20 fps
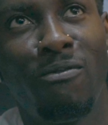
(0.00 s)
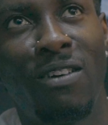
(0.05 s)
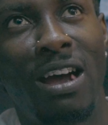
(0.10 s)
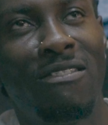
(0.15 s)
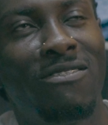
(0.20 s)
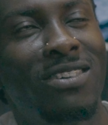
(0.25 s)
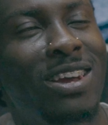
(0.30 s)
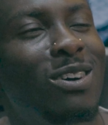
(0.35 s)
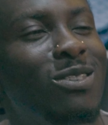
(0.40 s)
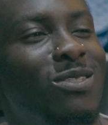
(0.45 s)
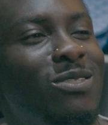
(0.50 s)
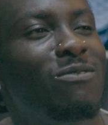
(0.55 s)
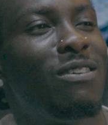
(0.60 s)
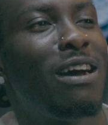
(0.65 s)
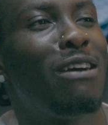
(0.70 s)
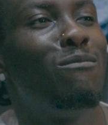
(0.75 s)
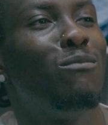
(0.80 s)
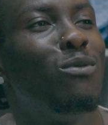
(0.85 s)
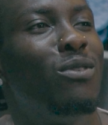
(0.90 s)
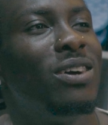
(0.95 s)
five girls,
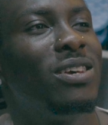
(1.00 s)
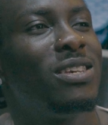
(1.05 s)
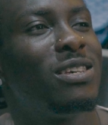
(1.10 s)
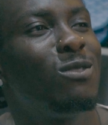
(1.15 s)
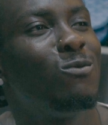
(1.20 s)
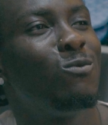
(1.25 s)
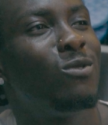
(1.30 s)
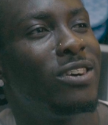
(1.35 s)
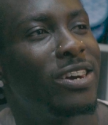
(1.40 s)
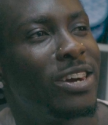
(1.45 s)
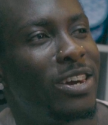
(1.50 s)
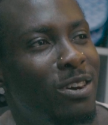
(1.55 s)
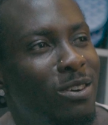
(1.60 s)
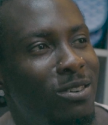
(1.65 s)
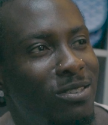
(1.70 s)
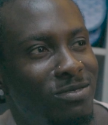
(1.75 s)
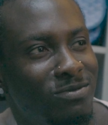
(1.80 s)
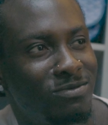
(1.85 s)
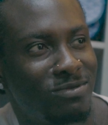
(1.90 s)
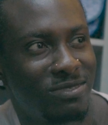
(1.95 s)
five boys and one
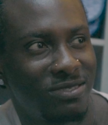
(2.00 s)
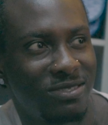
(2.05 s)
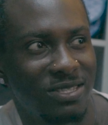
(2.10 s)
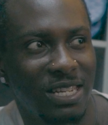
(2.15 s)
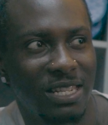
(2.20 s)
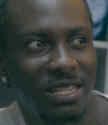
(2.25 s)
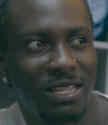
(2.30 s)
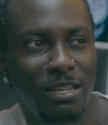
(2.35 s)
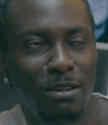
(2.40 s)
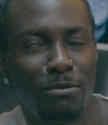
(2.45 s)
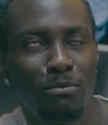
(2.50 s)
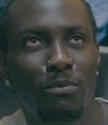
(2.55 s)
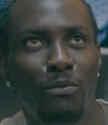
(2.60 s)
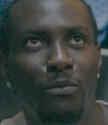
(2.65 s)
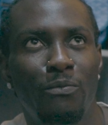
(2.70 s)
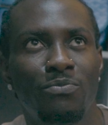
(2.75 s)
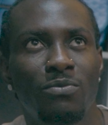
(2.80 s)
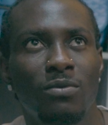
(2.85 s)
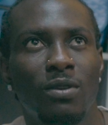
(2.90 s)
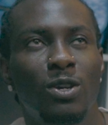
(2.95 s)
girl in the team.
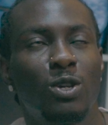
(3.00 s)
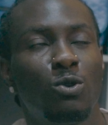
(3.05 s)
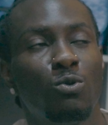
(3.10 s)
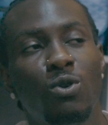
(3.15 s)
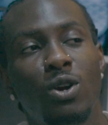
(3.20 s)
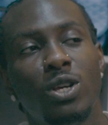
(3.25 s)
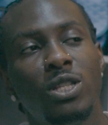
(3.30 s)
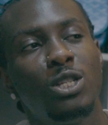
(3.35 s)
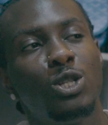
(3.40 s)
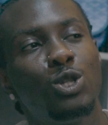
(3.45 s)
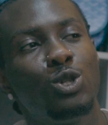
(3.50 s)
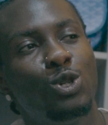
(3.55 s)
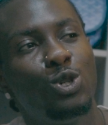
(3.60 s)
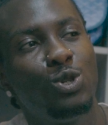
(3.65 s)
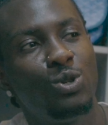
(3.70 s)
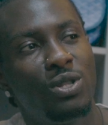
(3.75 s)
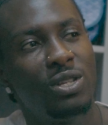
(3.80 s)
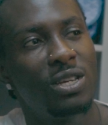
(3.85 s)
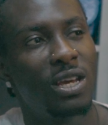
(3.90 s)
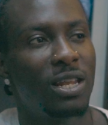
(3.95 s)
So we got into
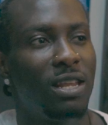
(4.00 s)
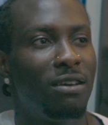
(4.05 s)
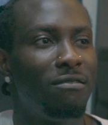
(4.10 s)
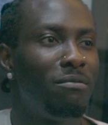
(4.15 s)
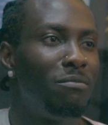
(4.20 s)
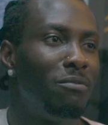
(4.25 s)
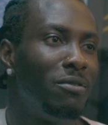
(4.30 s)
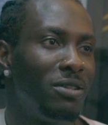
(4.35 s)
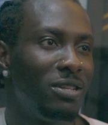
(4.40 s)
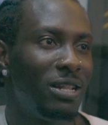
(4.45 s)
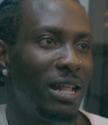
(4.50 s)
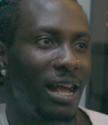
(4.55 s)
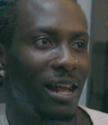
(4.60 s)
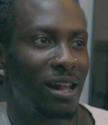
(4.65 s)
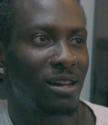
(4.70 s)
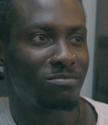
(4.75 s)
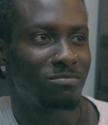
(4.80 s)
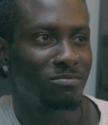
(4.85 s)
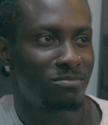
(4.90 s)
uni and everybody like